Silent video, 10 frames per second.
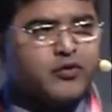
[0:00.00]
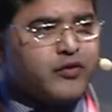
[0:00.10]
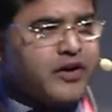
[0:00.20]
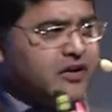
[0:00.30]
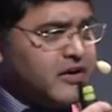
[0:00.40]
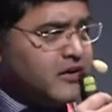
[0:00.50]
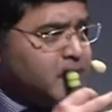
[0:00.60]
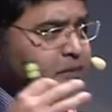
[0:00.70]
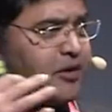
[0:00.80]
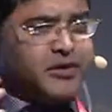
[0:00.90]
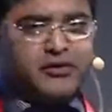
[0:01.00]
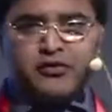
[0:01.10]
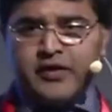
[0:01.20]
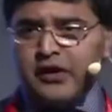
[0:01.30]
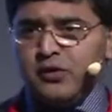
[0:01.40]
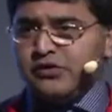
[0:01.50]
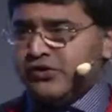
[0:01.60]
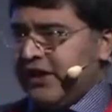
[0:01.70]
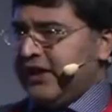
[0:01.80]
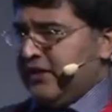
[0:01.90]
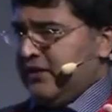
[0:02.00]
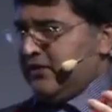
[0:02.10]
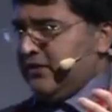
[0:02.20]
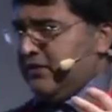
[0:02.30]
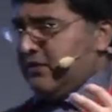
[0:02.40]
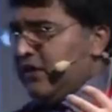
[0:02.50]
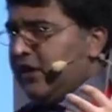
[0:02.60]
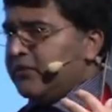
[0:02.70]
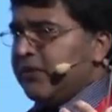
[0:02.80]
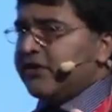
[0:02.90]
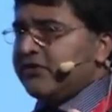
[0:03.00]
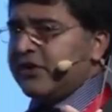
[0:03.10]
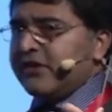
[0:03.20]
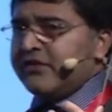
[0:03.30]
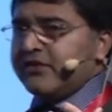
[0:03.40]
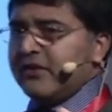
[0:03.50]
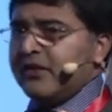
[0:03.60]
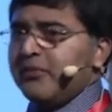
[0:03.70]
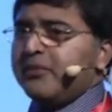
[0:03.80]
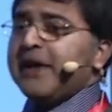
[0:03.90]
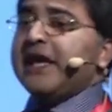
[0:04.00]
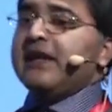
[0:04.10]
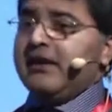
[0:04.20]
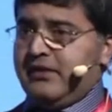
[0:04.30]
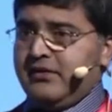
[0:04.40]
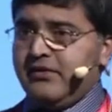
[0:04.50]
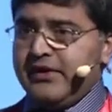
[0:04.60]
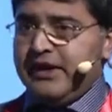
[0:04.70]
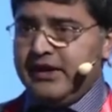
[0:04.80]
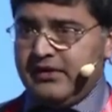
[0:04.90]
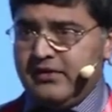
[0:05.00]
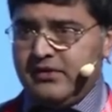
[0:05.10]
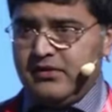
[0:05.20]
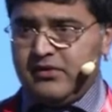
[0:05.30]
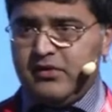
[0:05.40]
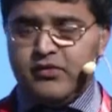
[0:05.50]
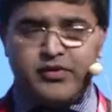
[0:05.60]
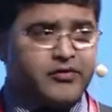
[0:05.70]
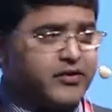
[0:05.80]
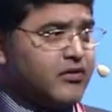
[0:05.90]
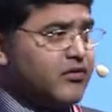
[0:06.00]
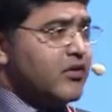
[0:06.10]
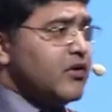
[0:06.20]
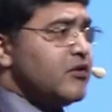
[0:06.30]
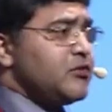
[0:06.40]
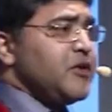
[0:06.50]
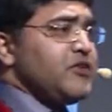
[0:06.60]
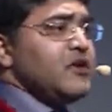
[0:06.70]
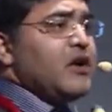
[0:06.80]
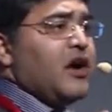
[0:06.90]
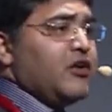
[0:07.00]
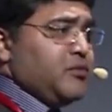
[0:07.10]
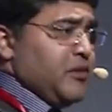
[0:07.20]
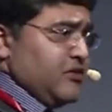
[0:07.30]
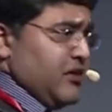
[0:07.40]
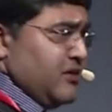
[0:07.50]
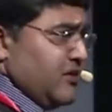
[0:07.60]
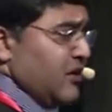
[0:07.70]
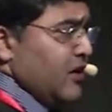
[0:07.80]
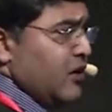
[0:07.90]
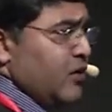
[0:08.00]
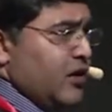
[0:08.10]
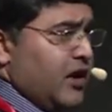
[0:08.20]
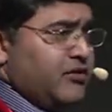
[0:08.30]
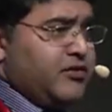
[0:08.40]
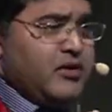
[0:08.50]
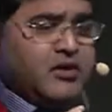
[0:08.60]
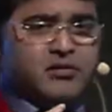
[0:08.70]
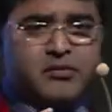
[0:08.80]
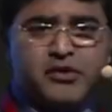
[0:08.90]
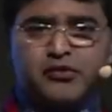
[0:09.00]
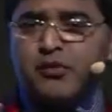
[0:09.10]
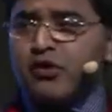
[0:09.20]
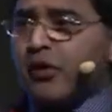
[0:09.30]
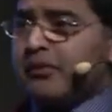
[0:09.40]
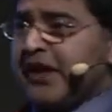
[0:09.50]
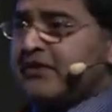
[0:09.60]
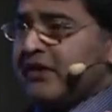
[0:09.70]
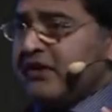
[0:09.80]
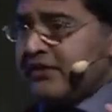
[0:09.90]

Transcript: was, where in the payments value chain are merchants paying really? Where, especially the large merchants who have much more complex